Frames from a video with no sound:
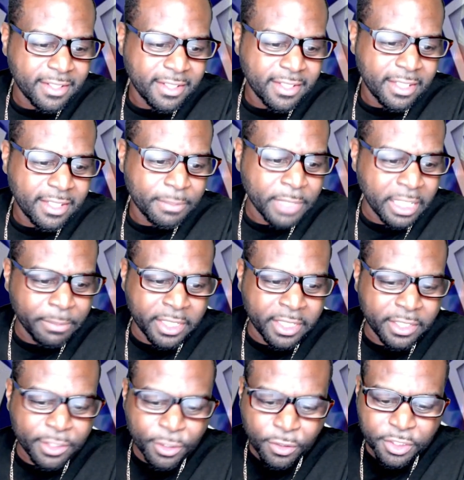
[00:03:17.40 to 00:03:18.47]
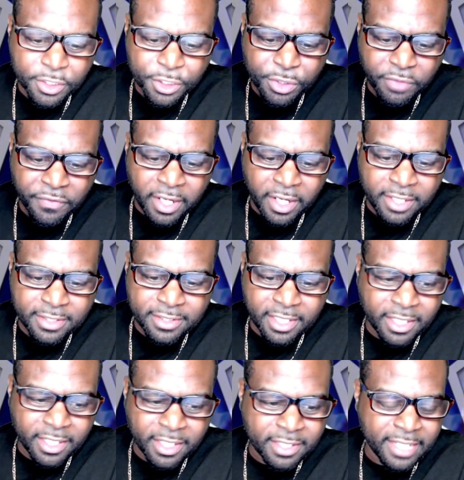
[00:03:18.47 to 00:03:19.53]
But I mean, losing Trevon
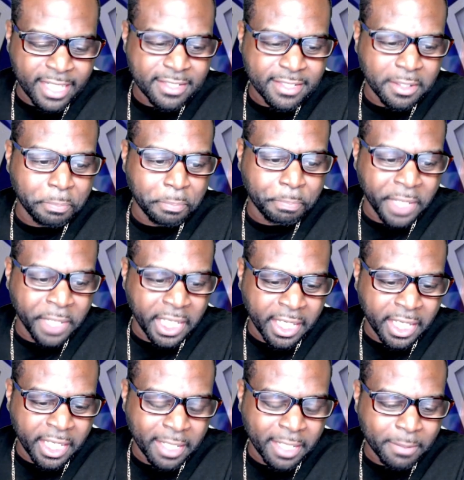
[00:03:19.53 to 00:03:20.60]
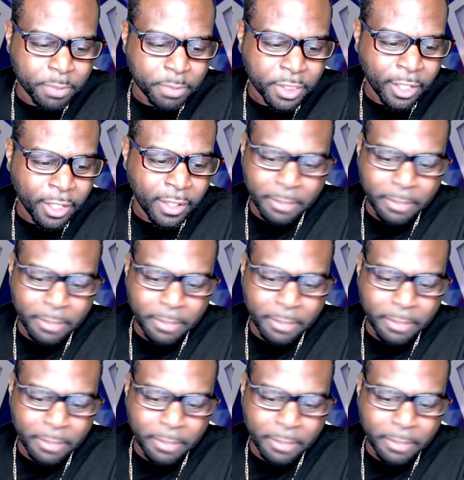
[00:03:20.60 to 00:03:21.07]
Diggs, that's a big blow.